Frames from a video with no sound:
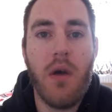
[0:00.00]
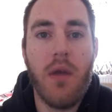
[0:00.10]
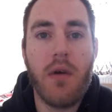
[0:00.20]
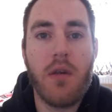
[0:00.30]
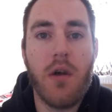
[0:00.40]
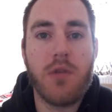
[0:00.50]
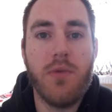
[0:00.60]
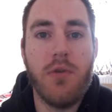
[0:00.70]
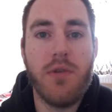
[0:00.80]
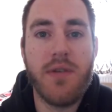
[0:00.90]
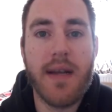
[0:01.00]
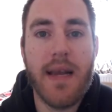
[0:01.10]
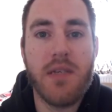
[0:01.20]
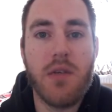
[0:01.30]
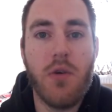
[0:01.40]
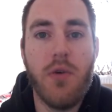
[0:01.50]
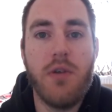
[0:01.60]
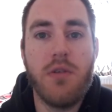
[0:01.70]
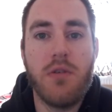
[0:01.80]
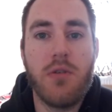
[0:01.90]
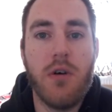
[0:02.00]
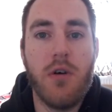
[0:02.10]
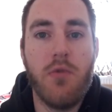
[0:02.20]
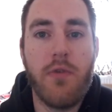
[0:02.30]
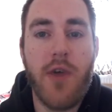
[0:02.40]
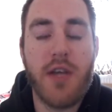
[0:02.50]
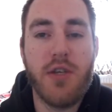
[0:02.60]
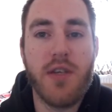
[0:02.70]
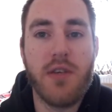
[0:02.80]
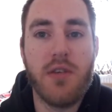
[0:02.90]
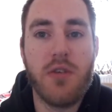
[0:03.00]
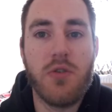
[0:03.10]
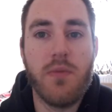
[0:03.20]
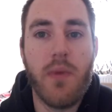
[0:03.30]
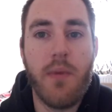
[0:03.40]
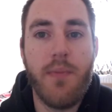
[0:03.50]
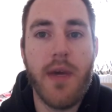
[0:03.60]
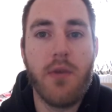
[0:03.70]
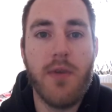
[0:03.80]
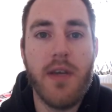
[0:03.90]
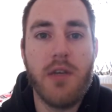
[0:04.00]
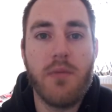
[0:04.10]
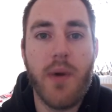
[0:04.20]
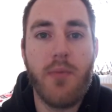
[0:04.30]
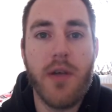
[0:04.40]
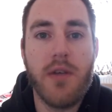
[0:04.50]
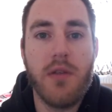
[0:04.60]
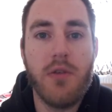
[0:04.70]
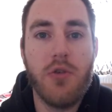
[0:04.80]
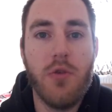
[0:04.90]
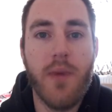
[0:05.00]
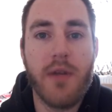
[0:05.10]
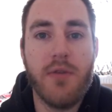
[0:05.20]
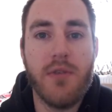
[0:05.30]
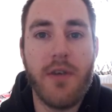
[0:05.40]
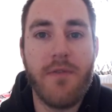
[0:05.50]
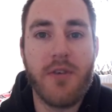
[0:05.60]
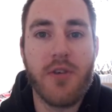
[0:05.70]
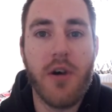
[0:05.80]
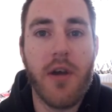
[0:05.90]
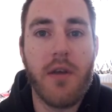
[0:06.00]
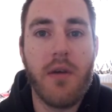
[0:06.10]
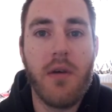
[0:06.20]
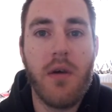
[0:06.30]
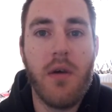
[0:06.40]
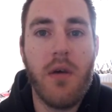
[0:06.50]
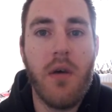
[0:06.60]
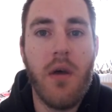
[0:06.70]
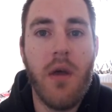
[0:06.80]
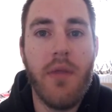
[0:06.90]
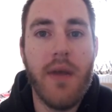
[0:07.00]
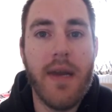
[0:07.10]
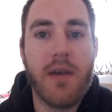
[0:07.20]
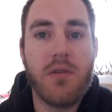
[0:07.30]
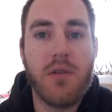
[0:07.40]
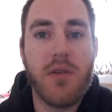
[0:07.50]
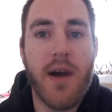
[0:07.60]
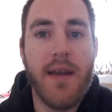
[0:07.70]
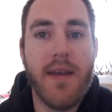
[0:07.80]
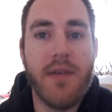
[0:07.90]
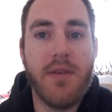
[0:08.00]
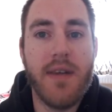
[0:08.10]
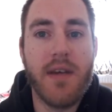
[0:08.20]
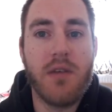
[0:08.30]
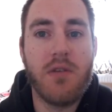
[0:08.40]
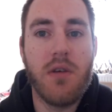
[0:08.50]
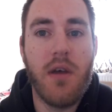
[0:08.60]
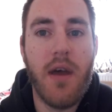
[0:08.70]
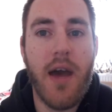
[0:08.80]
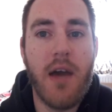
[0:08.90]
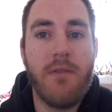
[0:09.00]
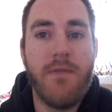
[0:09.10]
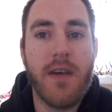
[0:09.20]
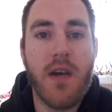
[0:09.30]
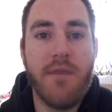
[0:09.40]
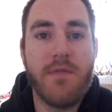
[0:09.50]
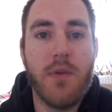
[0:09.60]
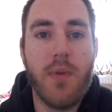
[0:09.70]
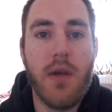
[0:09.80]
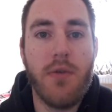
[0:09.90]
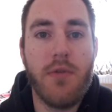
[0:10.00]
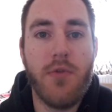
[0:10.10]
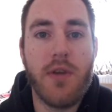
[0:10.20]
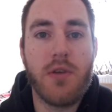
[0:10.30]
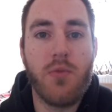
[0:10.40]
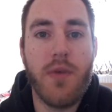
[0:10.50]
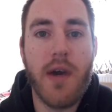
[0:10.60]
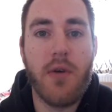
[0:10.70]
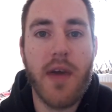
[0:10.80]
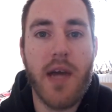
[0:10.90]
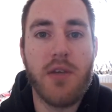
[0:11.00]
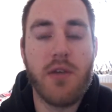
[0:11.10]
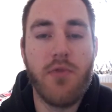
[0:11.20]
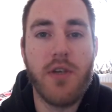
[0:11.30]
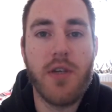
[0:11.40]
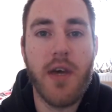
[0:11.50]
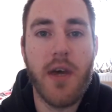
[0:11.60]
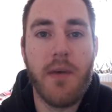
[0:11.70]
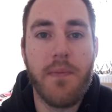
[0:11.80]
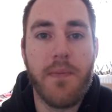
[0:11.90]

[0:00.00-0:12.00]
The clasp uses the classic oyster style with ratcheting system, being released by pressing the 2 buttons either side. The links are tightly interlinked and fit comfortably on the wrist without catching wrist hair.